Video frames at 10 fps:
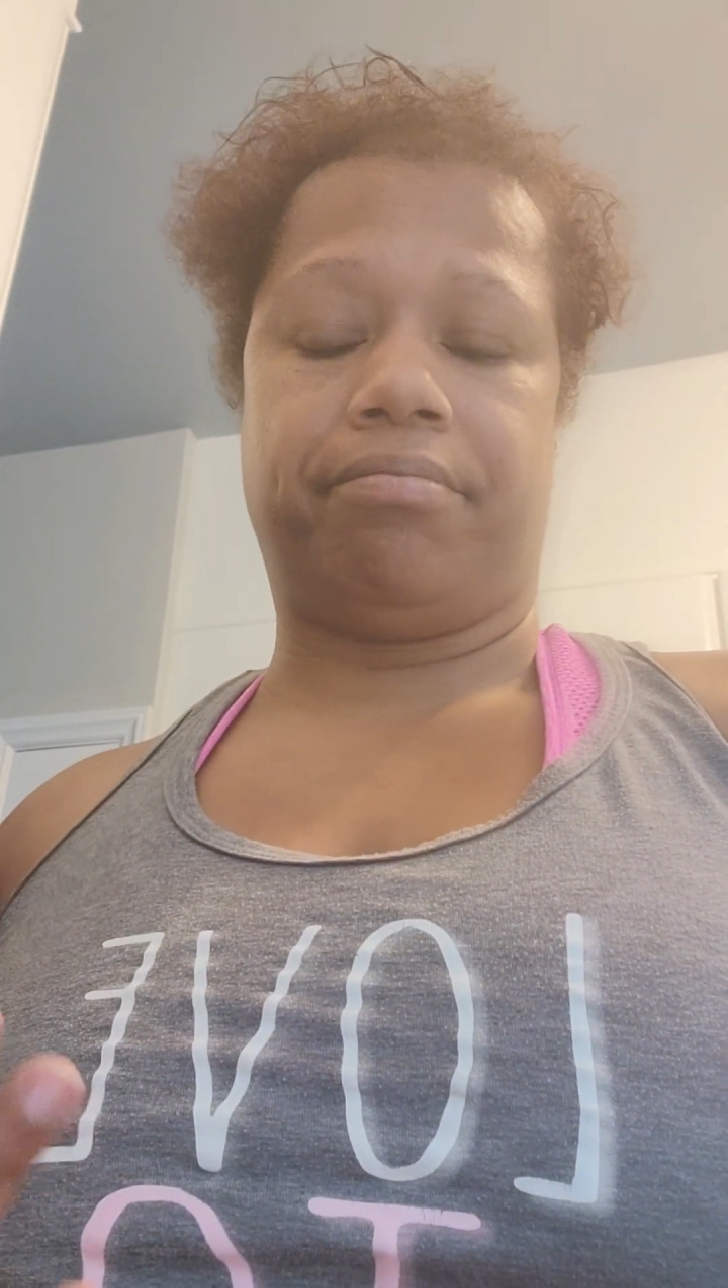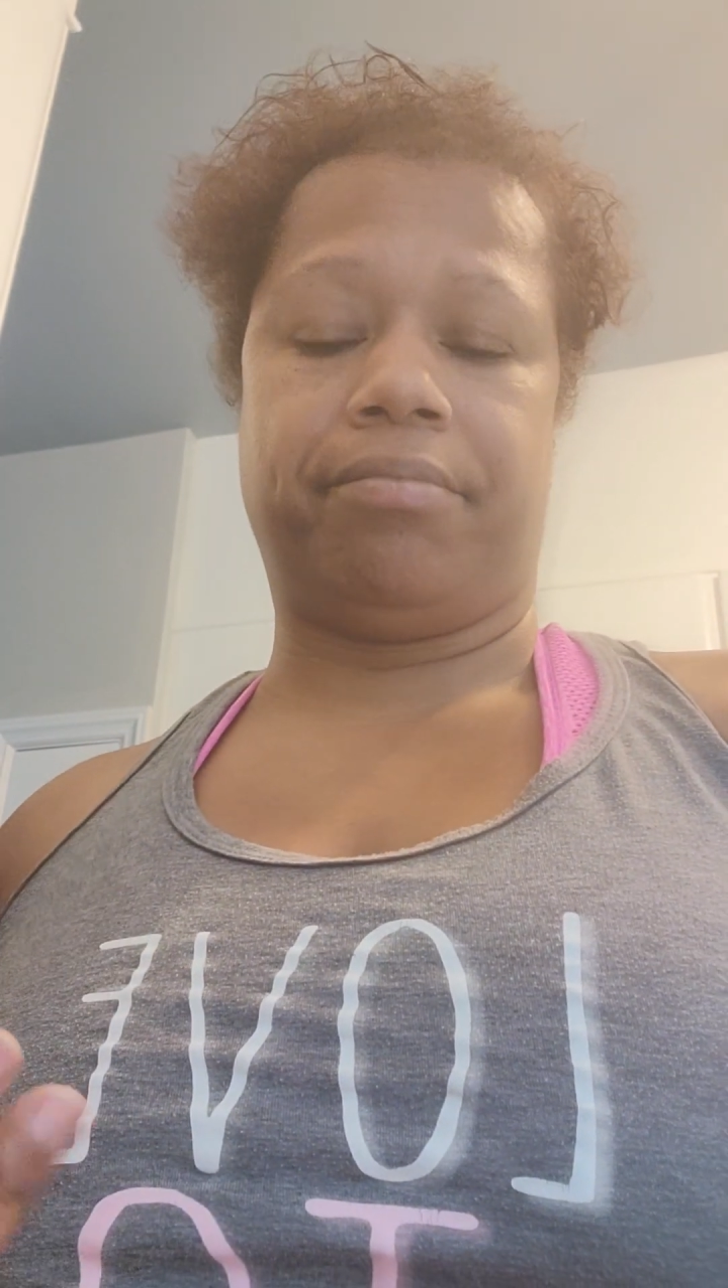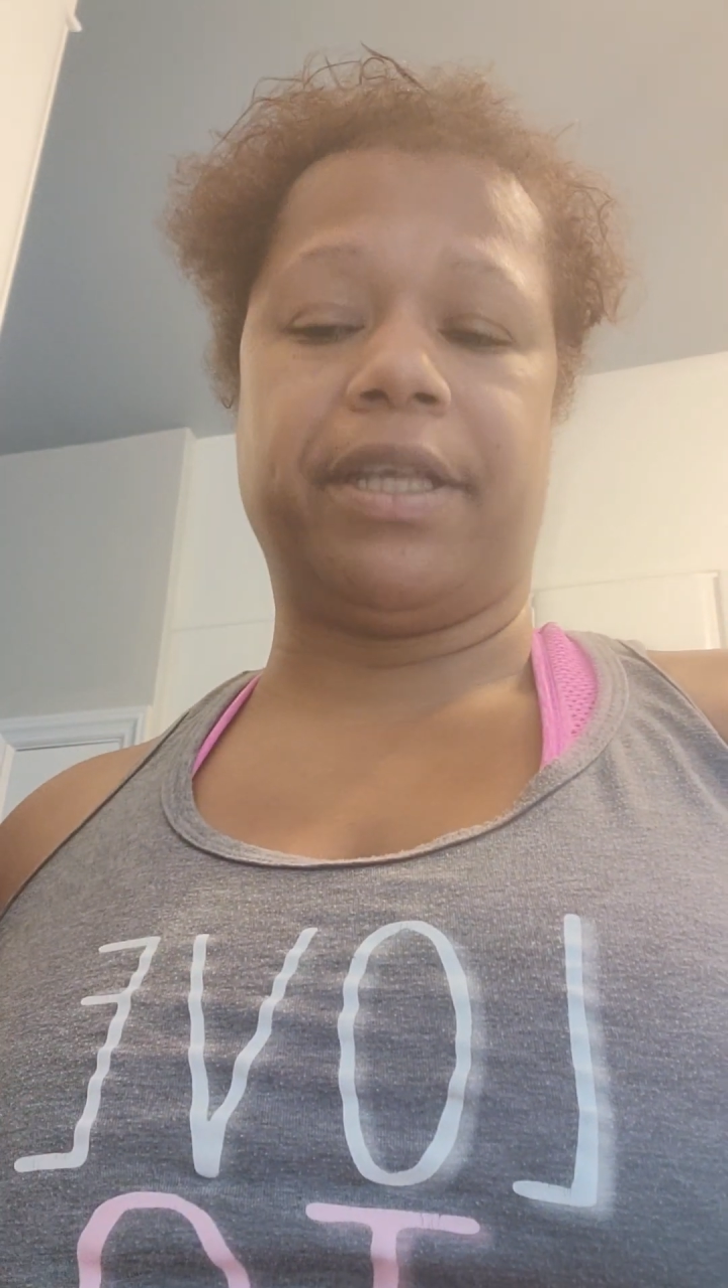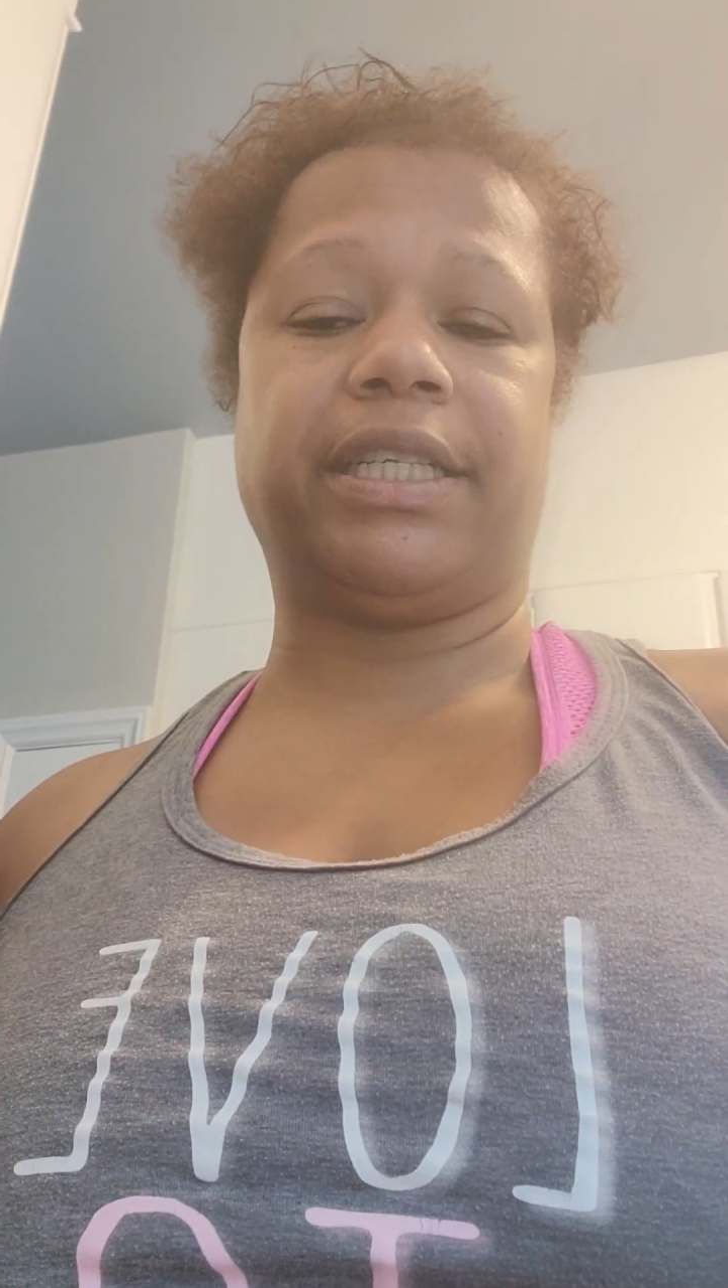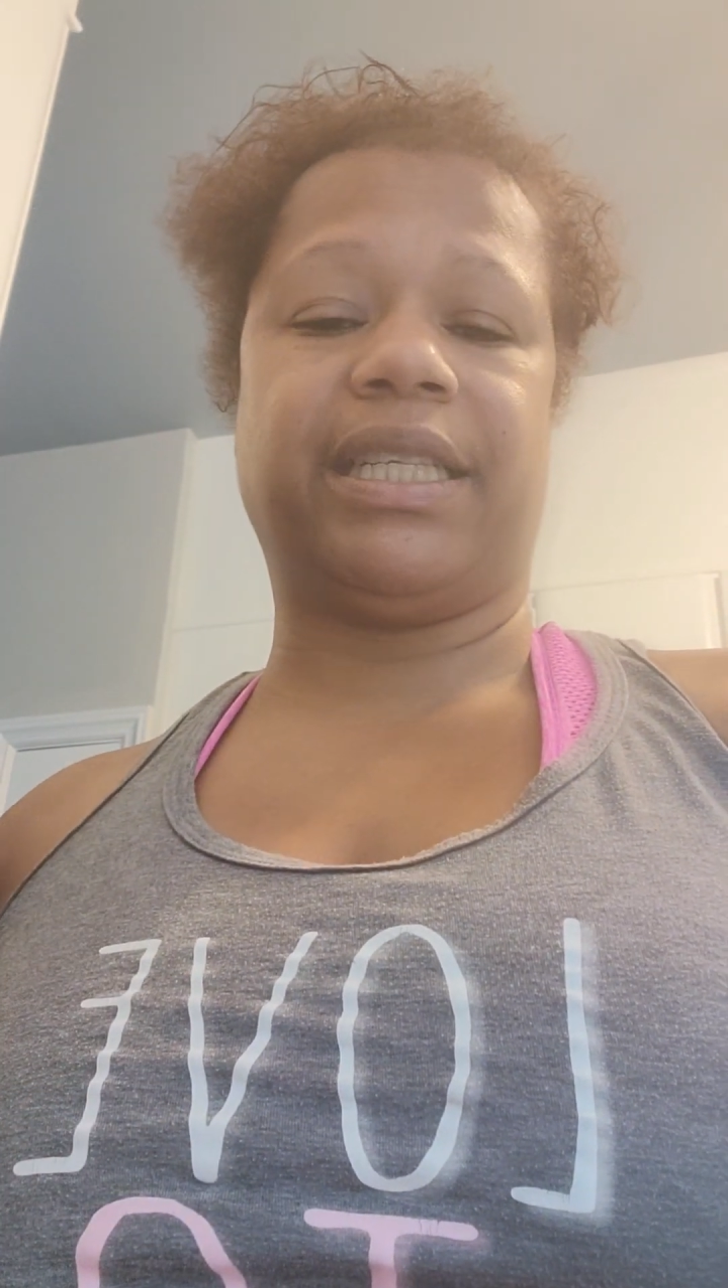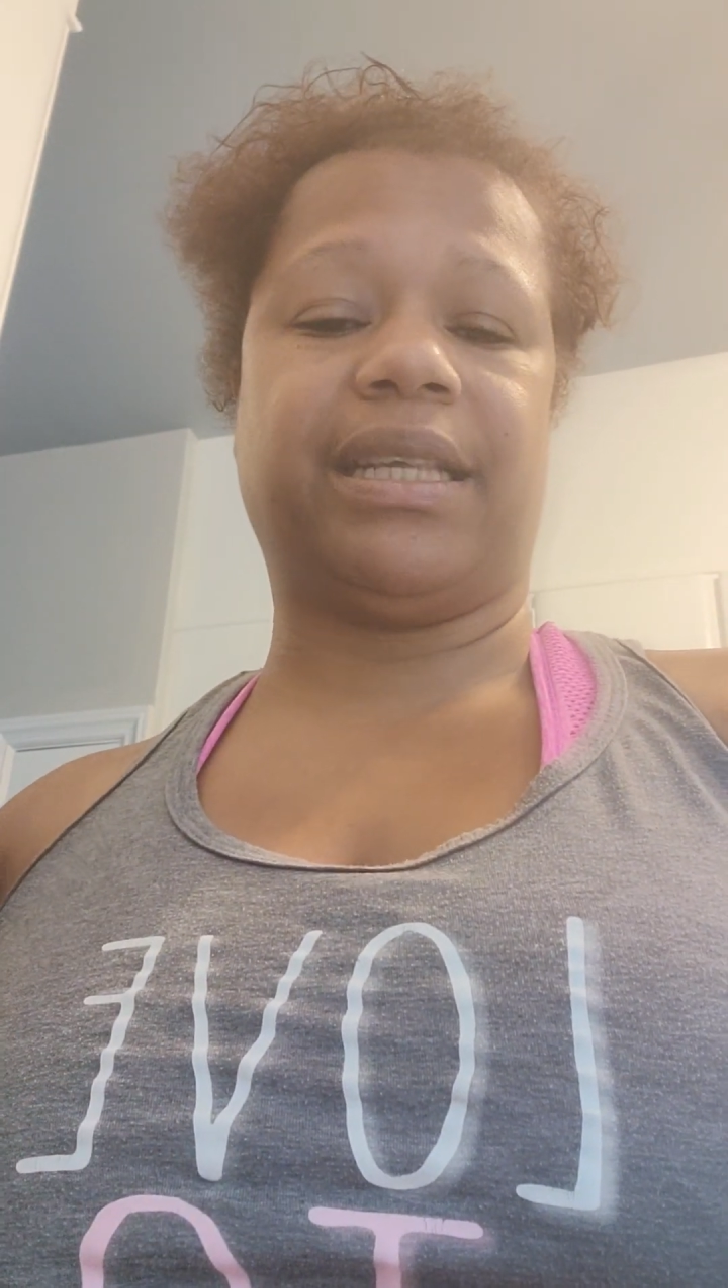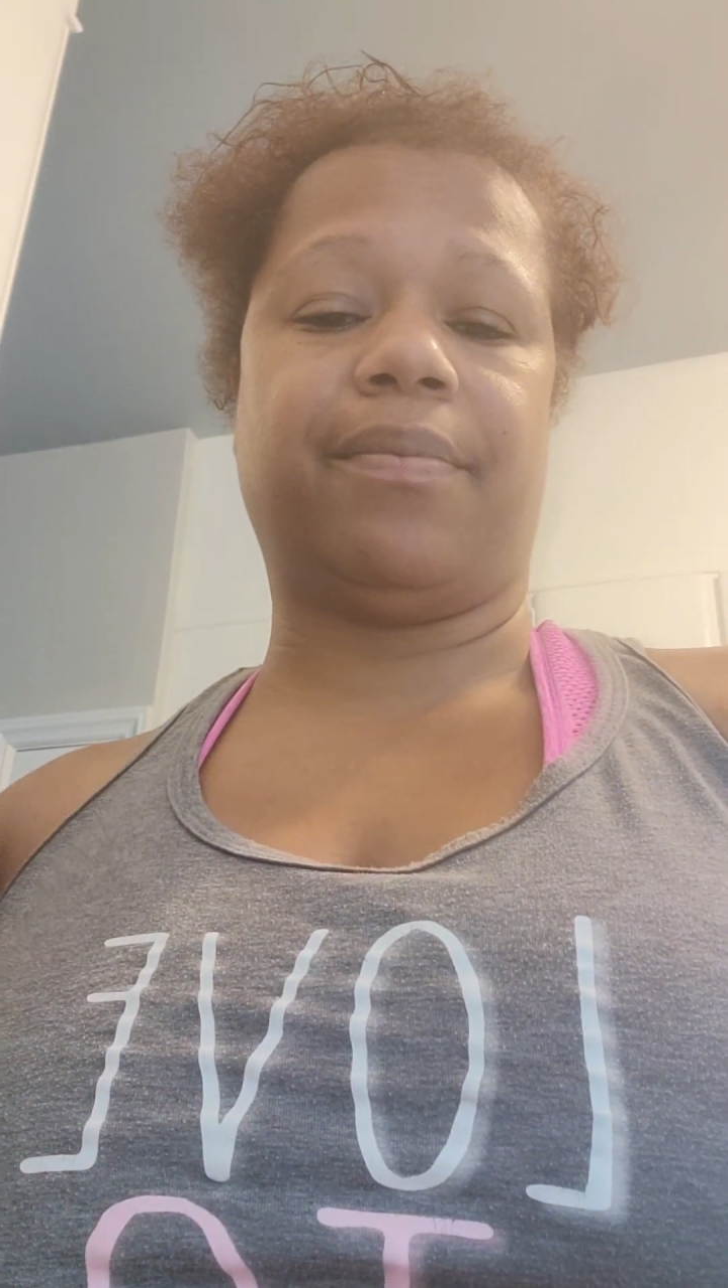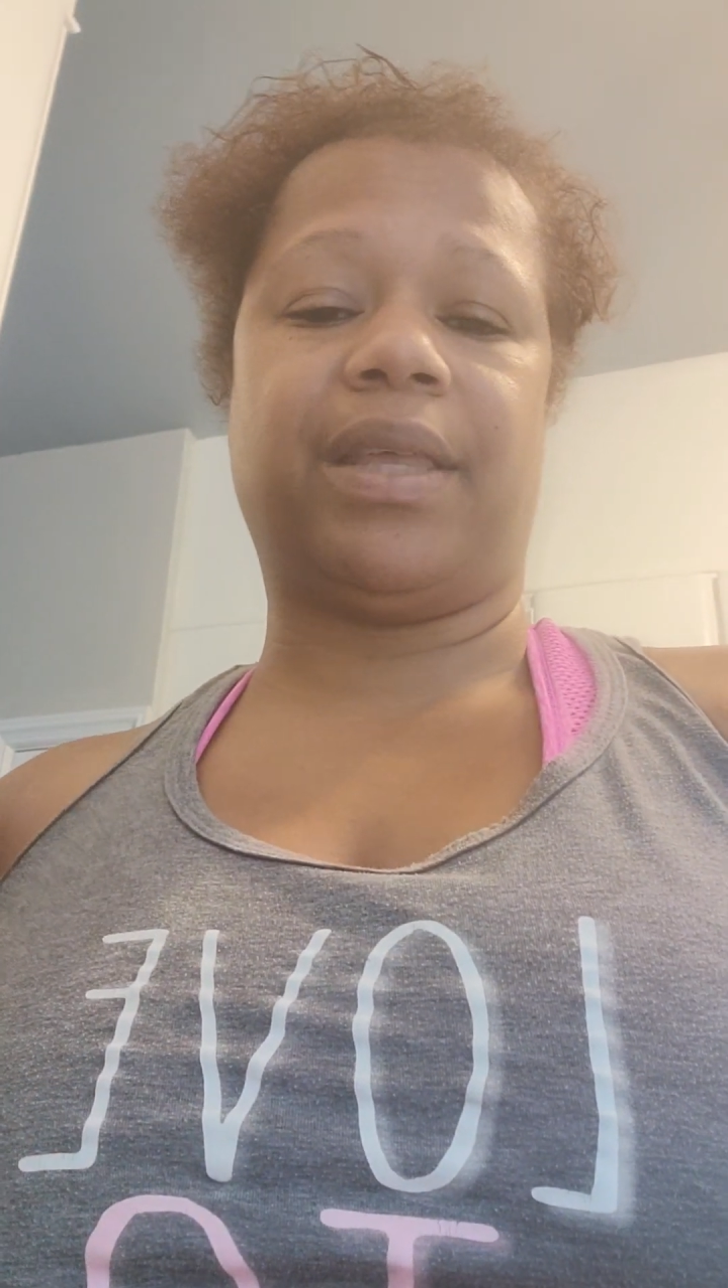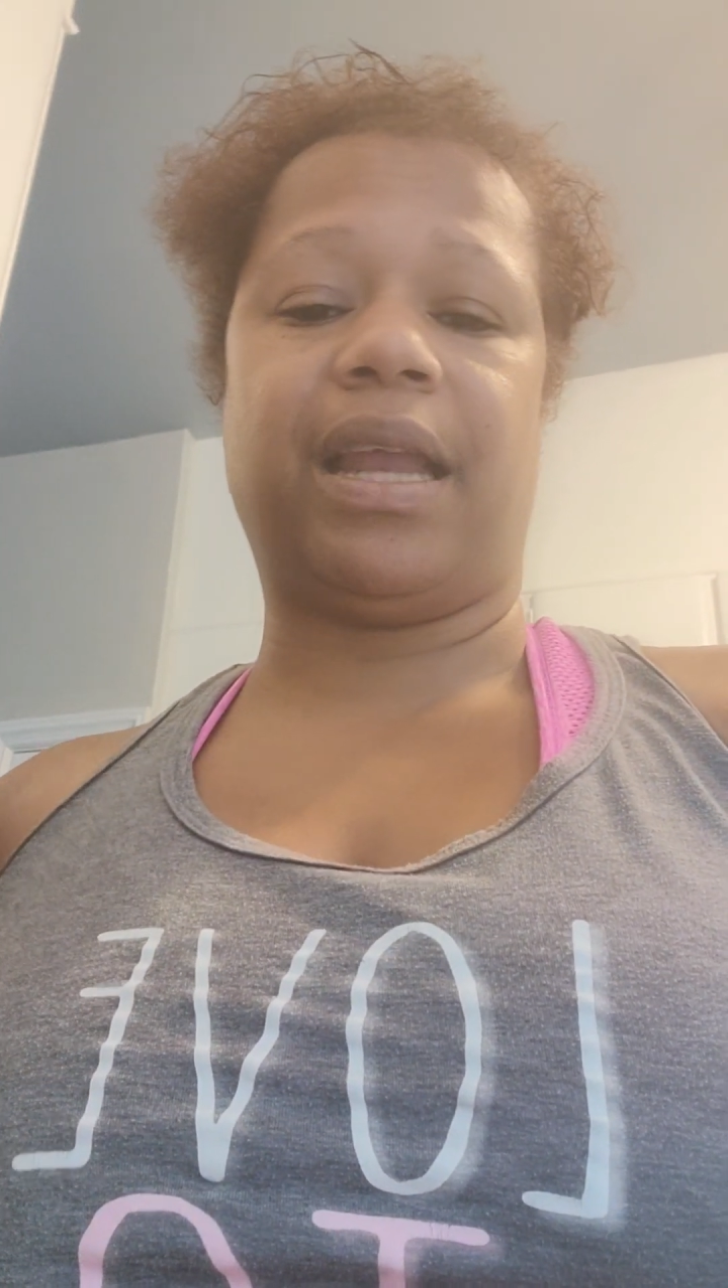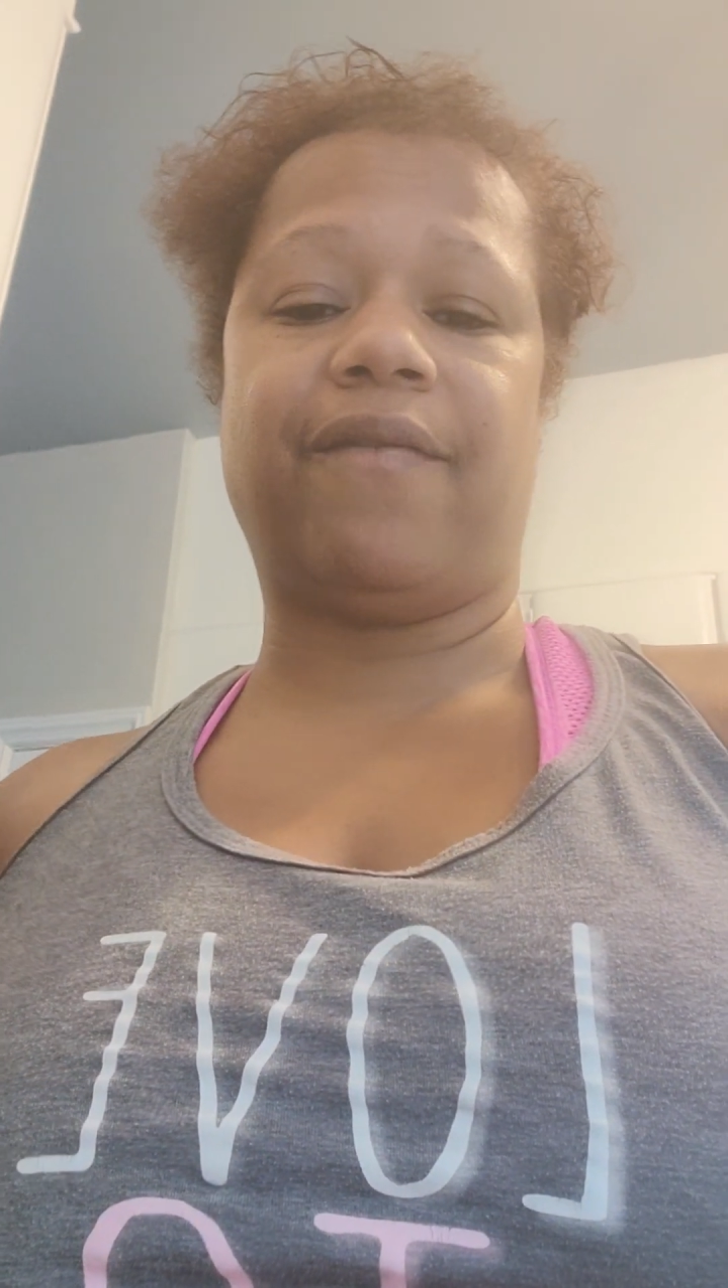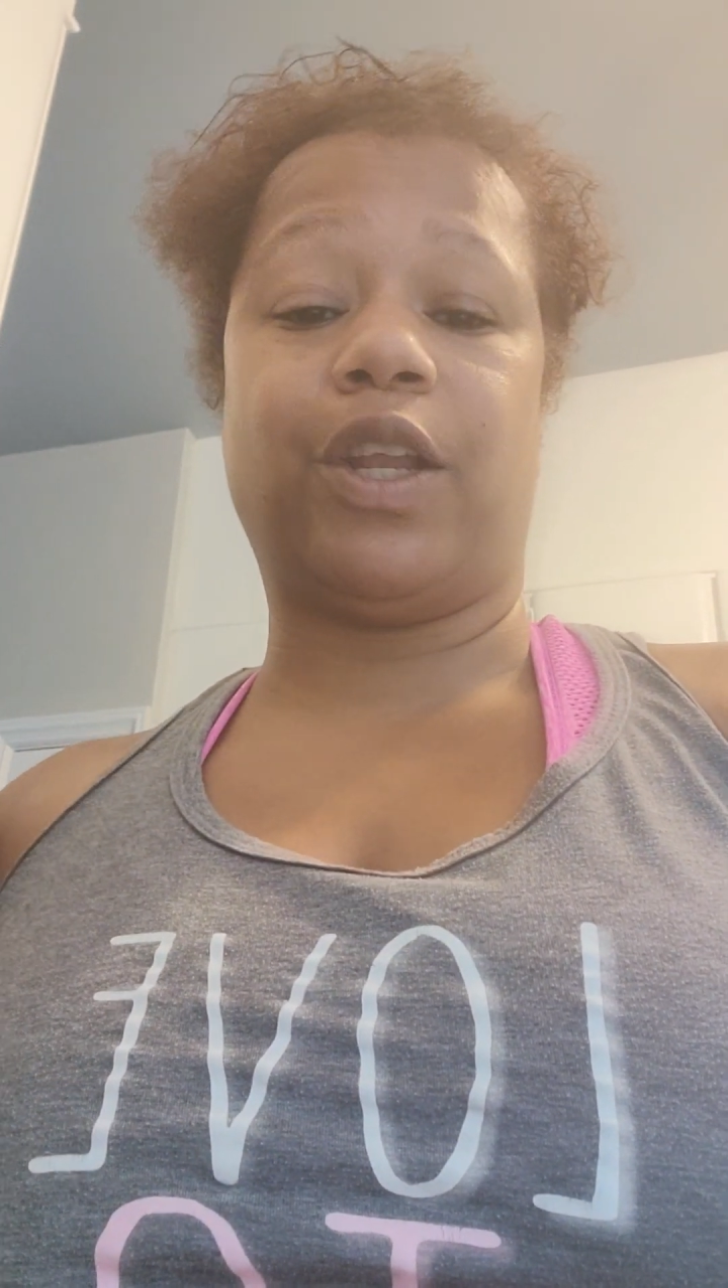this is something I've